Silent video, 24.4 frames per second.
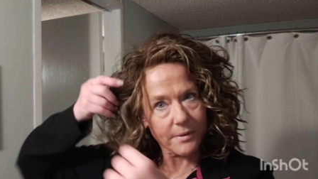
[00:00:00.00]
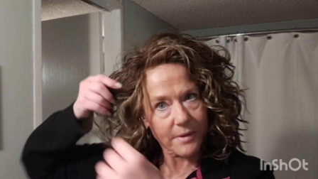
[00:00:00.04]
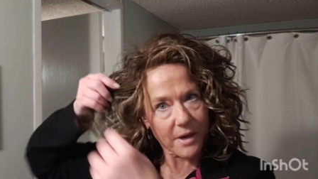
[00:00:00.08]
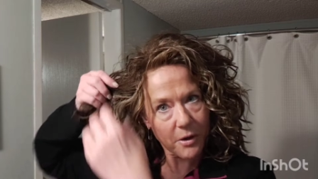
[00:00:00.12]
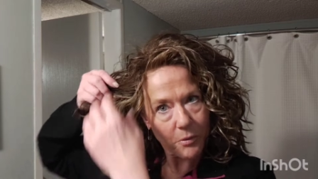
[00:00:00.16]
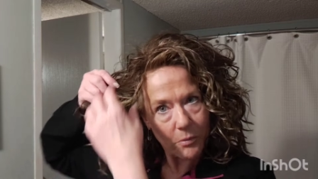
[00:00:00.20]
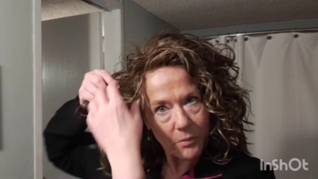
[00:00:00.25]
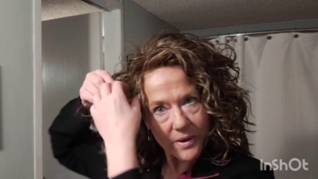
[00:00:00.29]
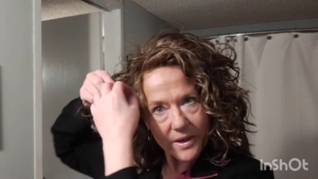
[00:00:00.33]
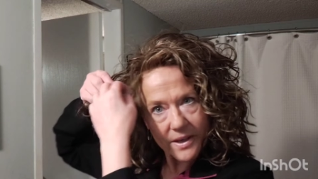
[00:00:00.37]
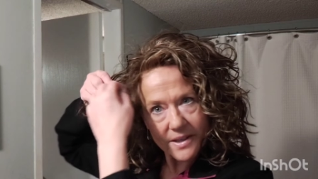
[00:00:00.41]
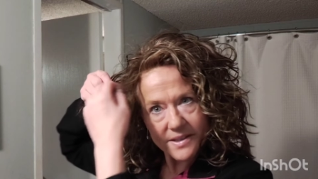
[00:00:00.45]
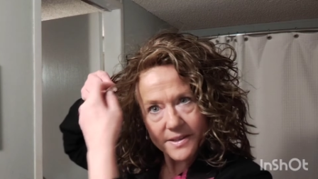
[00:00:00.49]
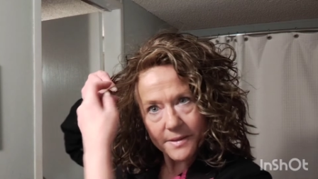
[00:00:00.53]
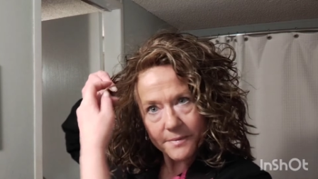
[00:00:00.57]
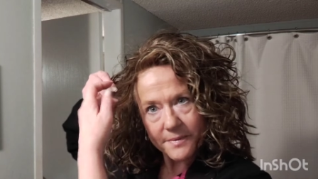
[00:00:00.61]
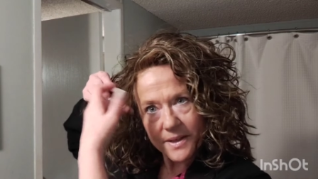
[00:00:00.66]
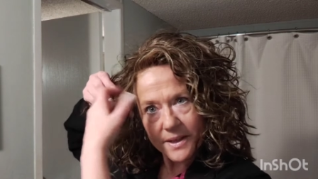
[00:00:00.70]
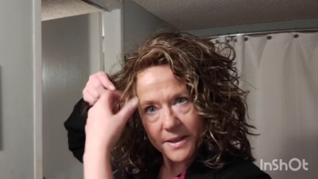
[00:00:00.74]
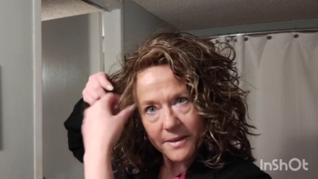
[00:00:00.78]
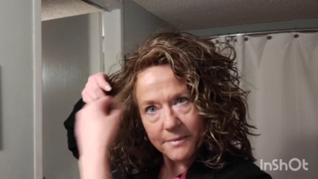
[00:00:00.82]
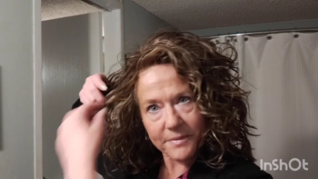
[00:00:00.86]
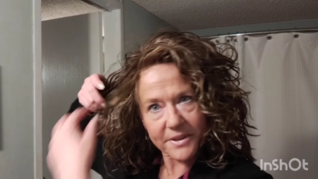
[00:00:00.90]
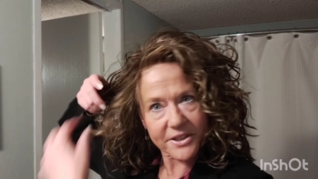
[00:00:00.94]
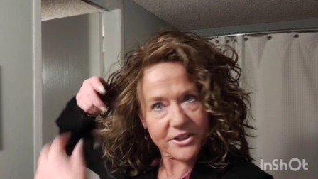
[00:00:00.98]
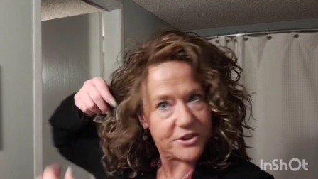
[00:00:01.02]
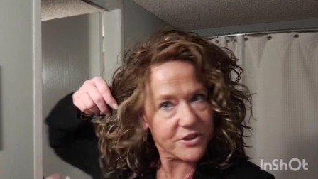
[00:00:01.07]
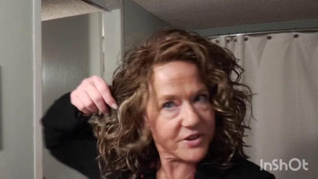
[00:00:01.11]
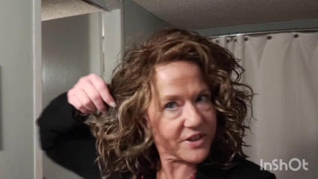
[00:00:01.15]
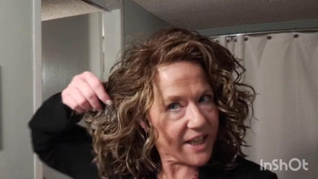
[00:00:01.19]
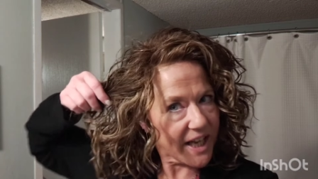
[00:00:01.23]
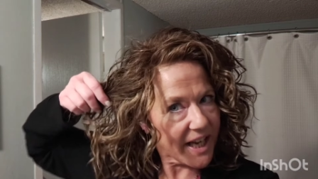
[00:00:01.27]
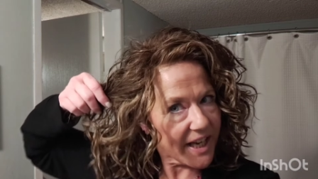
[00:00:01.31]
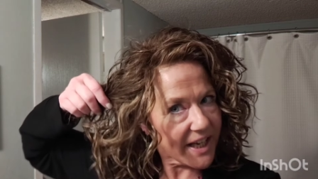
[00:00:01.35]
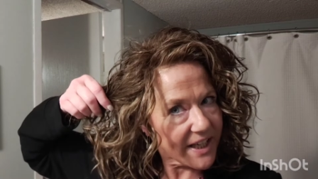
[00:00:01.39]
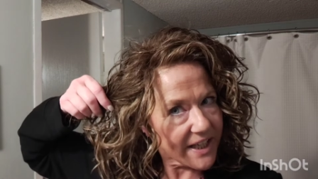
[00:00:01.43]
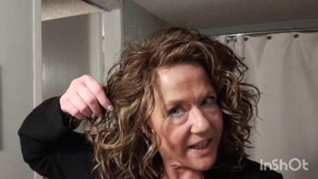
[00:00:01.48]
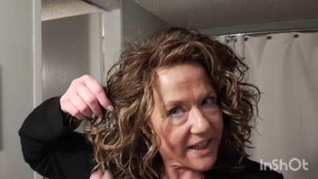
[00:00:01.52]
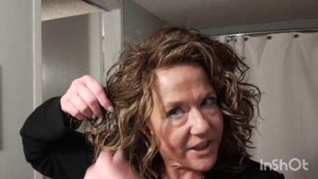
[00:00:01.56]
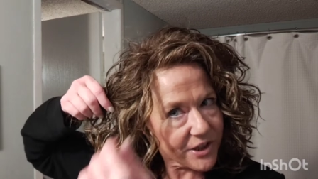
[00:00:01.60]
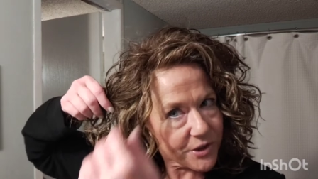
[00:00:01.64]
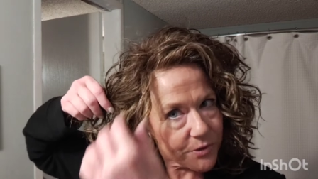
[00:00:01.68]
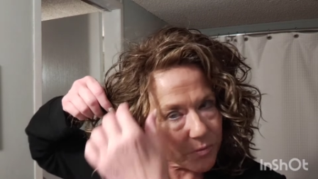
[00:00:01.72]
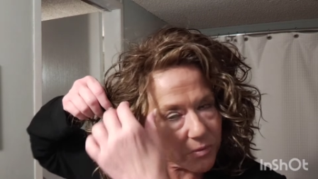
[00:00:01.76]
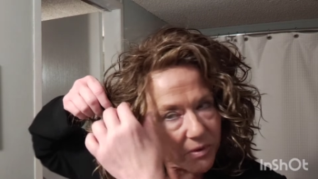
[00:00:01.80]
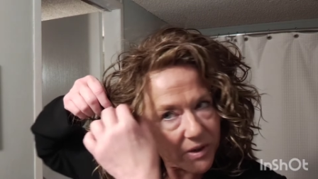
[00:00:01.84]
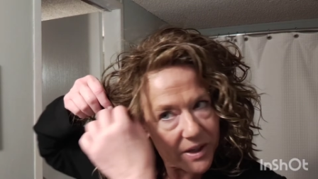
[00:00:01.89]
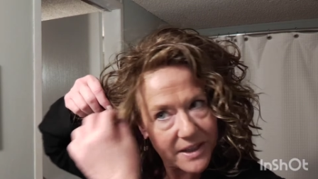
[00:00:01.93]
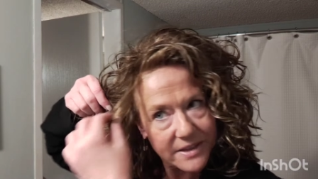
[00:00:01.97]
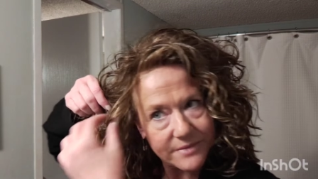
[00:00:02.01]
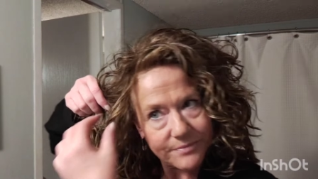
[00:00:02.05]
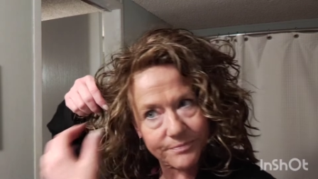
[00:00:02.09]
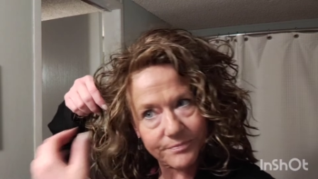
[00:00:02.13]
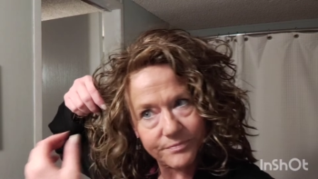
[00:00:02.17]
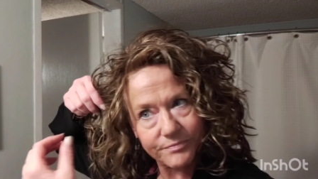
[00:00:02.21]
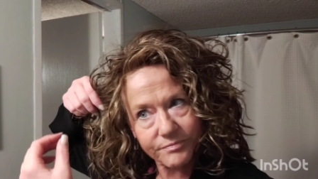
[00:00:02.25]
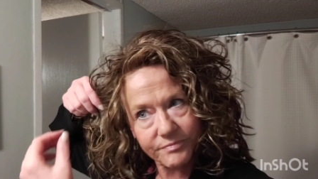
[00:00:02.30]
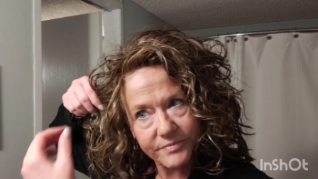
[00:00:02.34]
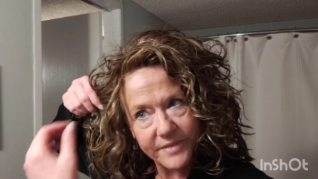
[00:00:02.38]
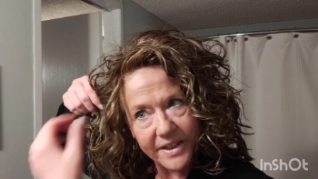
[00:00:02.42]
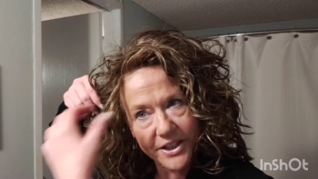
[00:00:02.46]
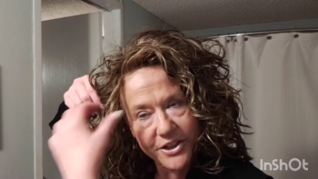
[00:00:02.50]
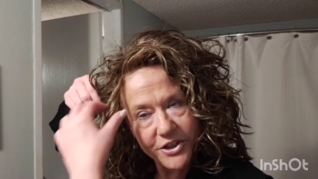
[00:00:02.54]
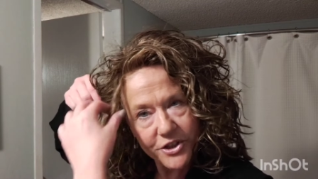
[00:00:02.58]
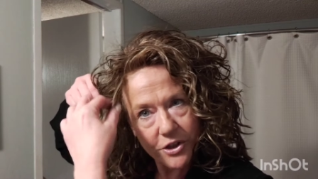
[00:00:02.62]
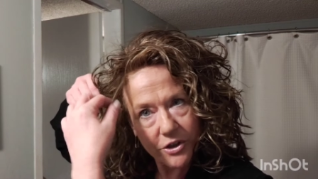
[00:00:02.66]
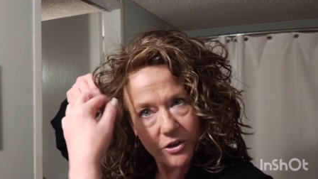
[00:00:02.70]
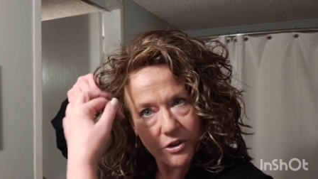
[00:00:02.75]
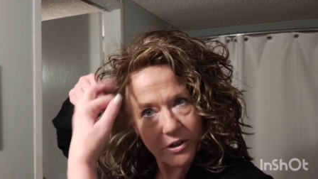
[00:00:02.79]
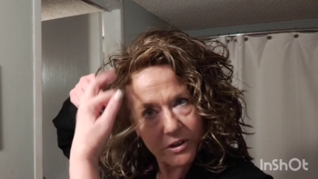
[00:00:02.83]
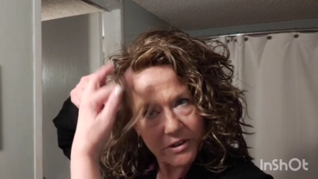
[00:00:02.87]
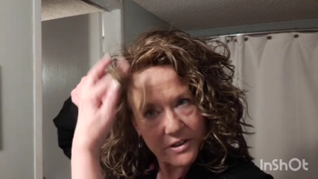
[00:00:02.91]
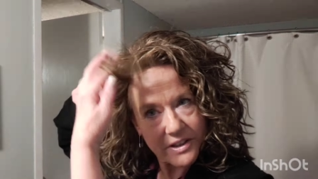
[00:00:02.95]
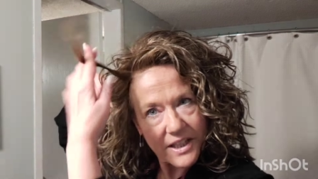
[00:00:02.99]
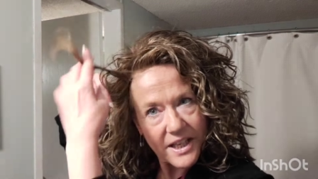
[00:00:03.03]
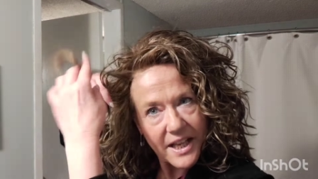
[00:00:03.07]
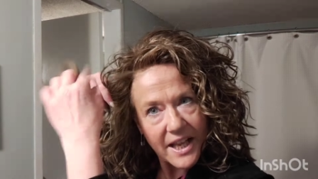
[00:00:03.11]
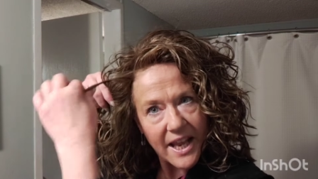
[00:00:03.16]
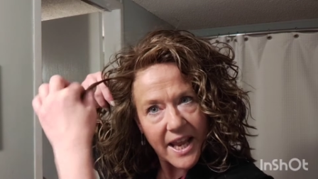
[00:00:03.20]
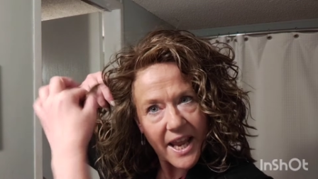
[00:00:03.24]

or something, but you take each one, each curl,